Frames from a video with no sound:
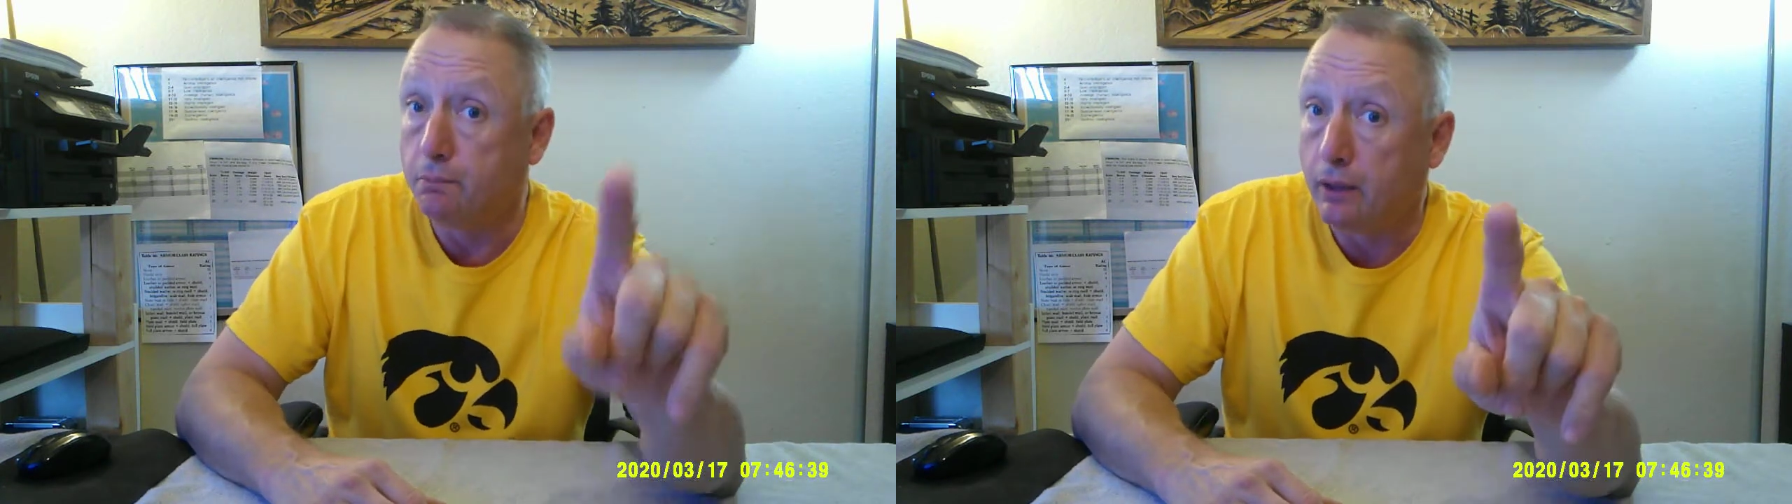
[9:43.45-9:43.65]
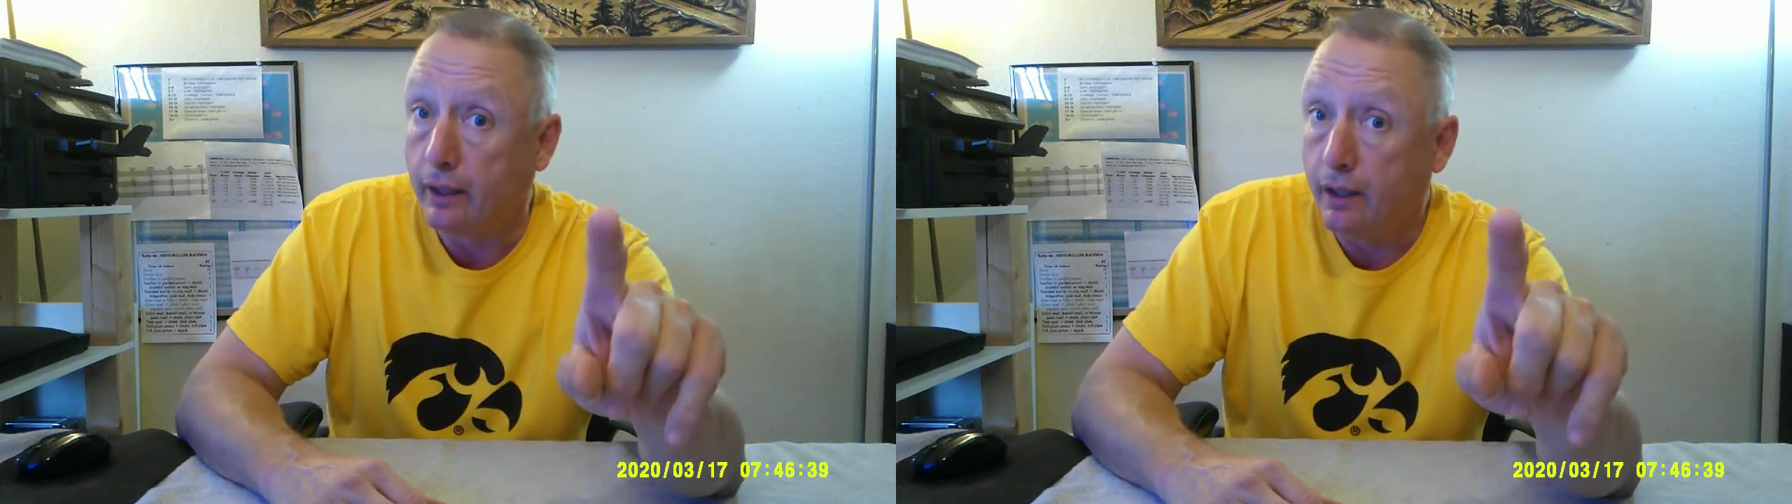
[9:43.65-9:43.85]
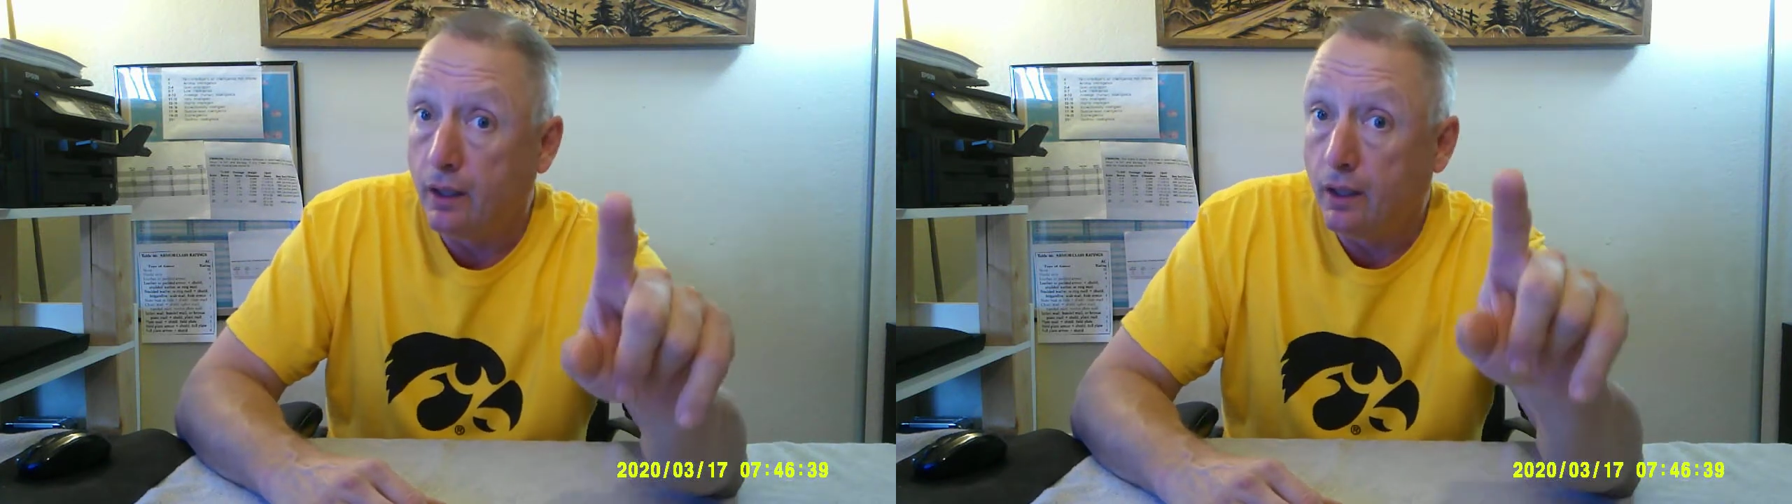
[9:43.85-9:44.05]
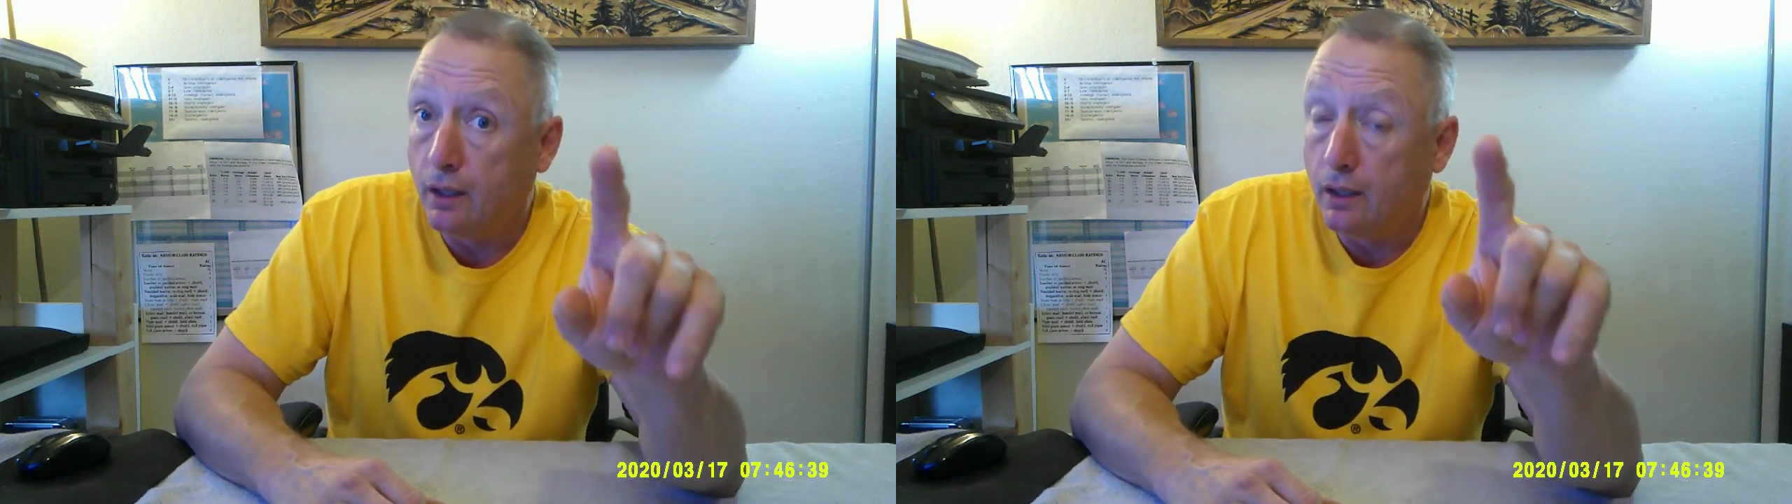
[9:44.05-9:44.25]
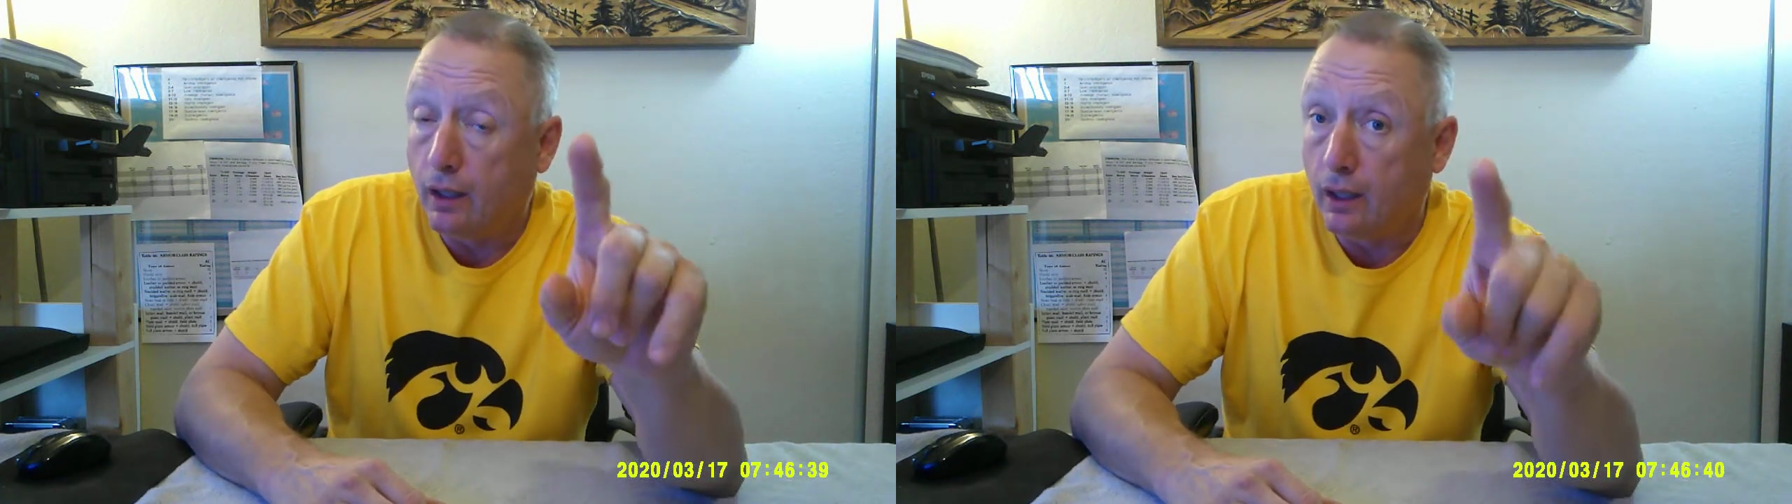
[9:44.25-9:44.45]
buy
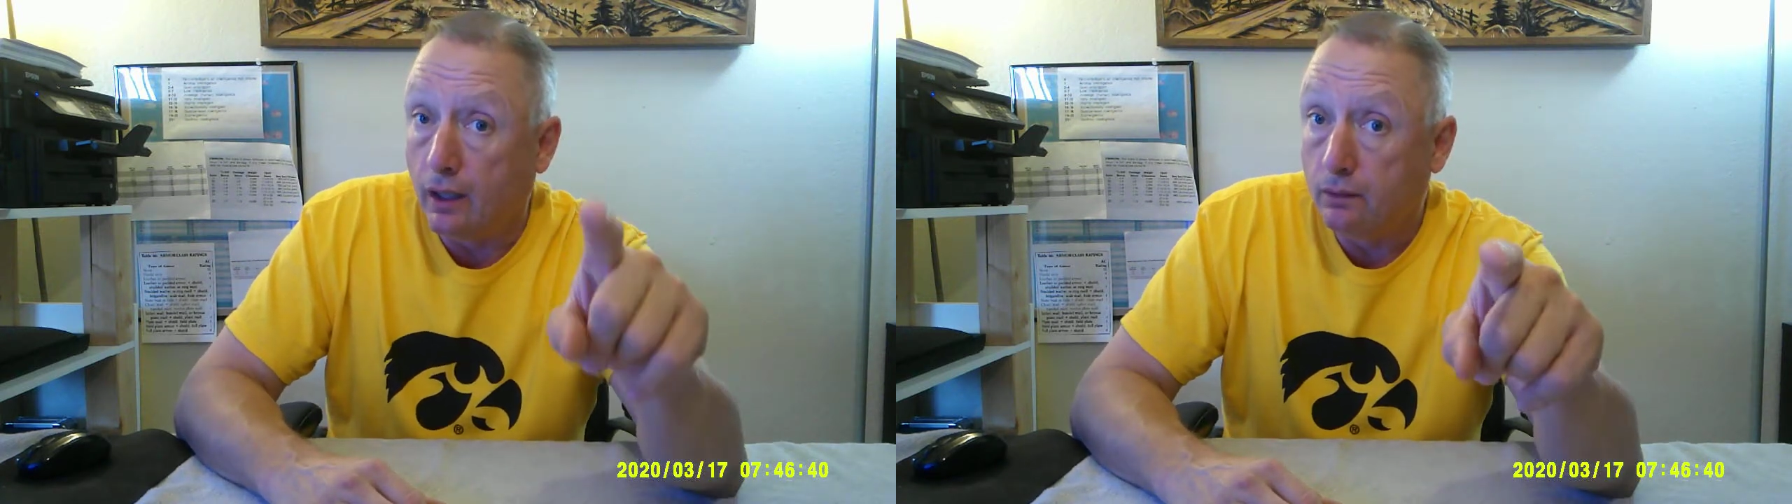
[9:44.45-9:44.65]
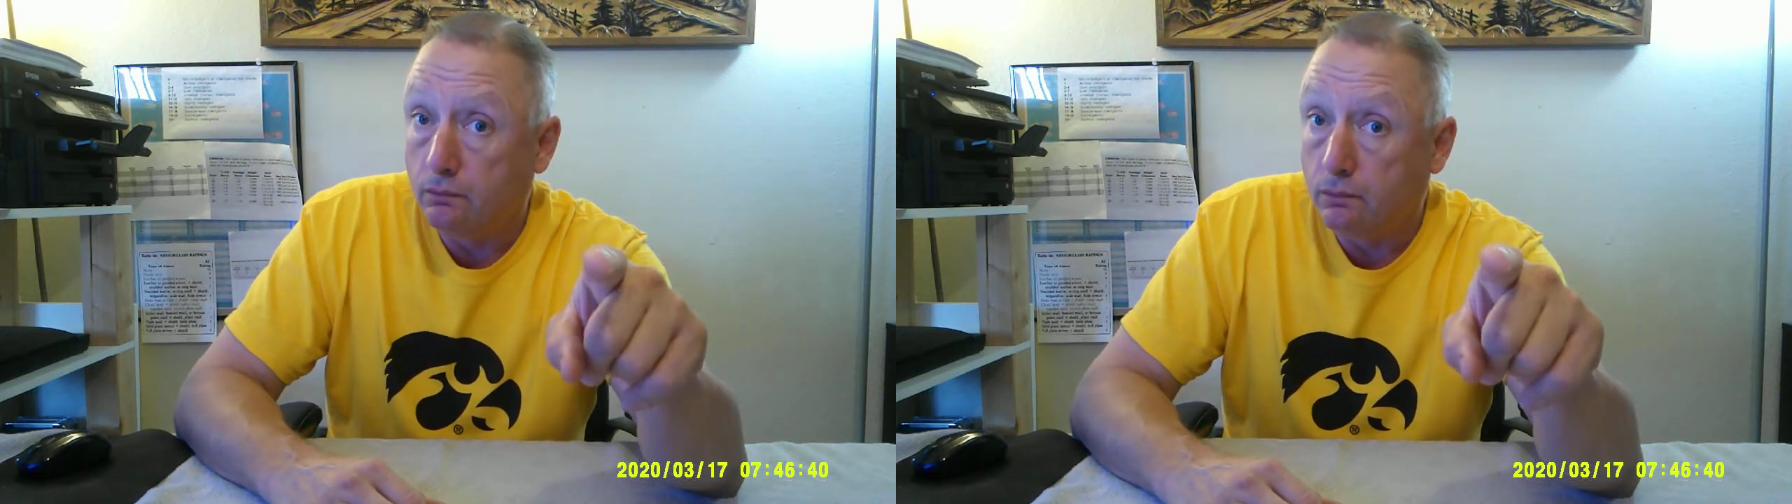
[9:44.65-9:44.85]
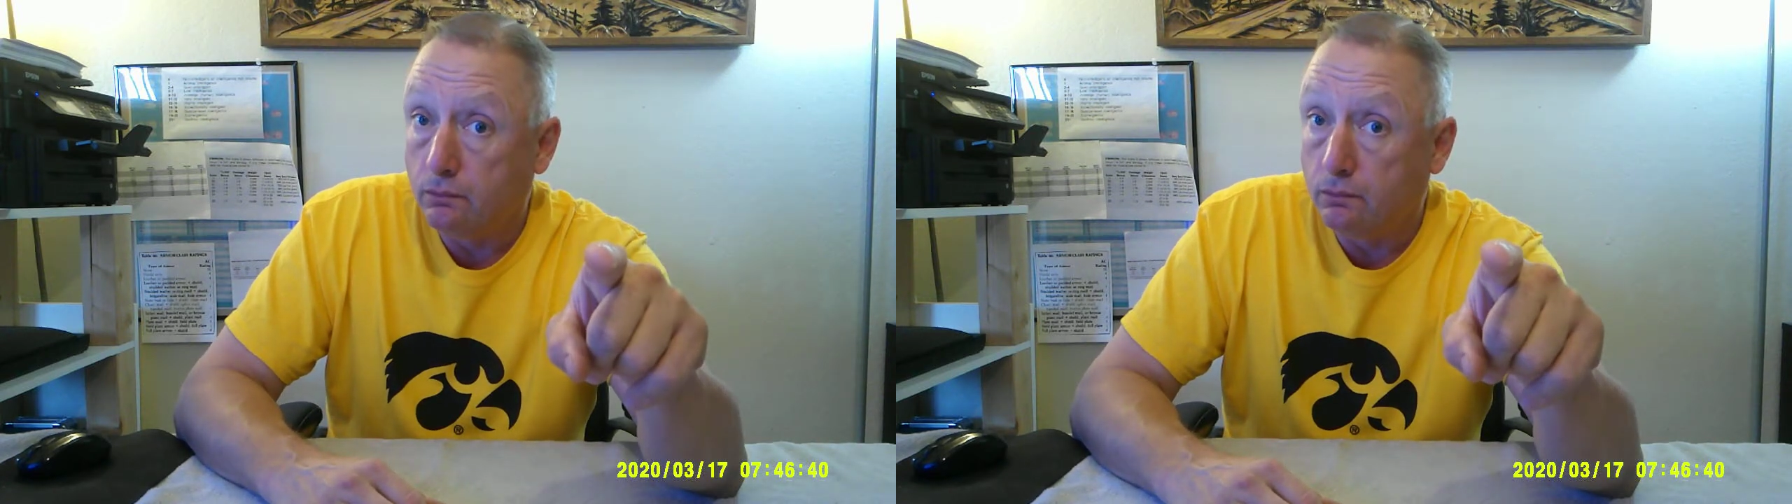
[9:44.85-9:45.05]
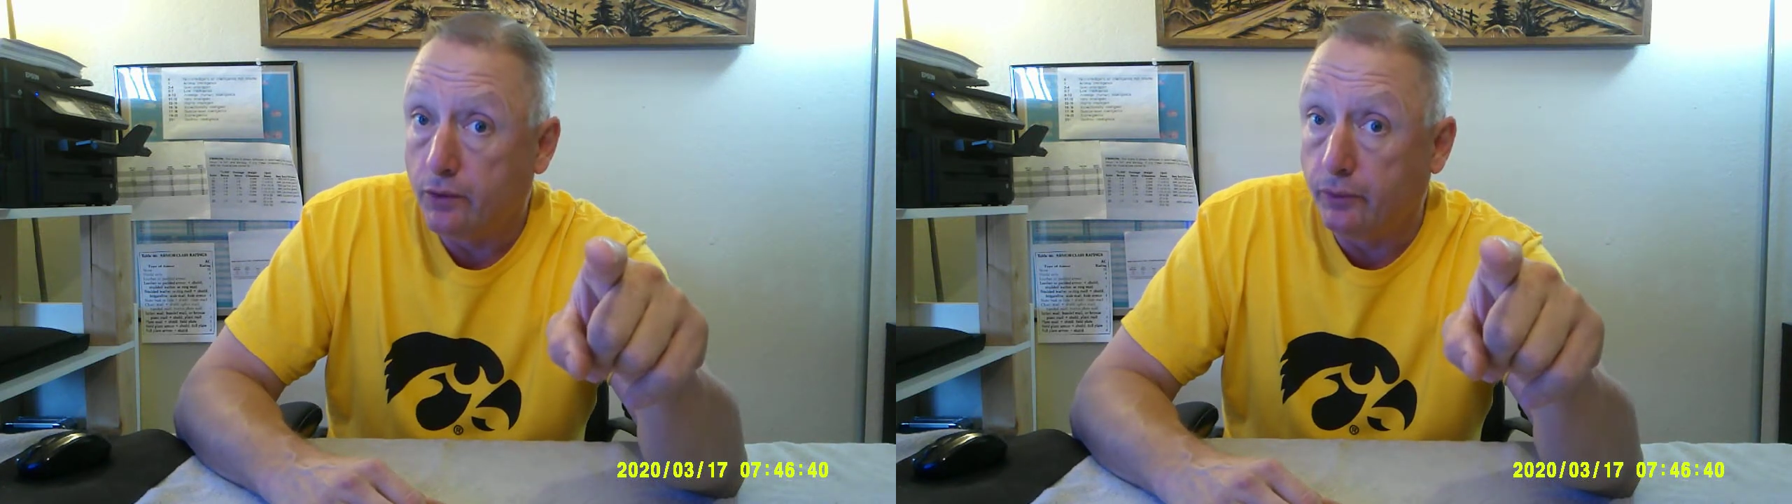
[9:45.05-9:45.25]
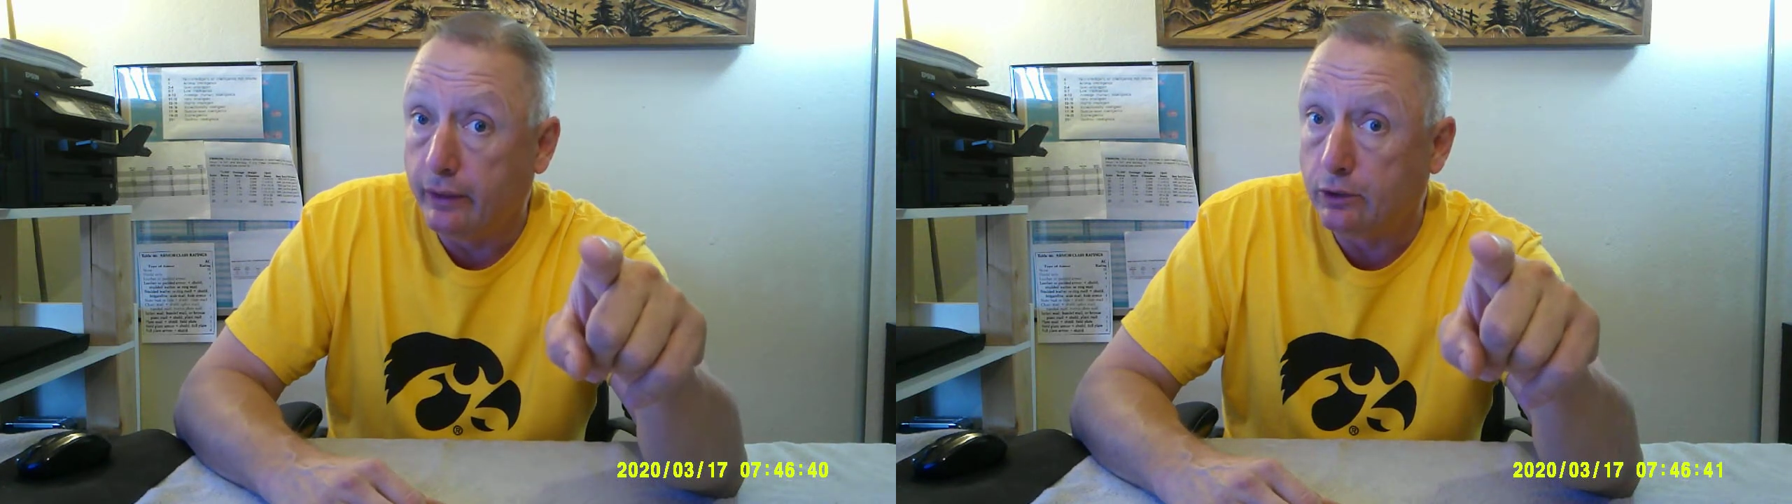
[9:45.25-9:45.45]
3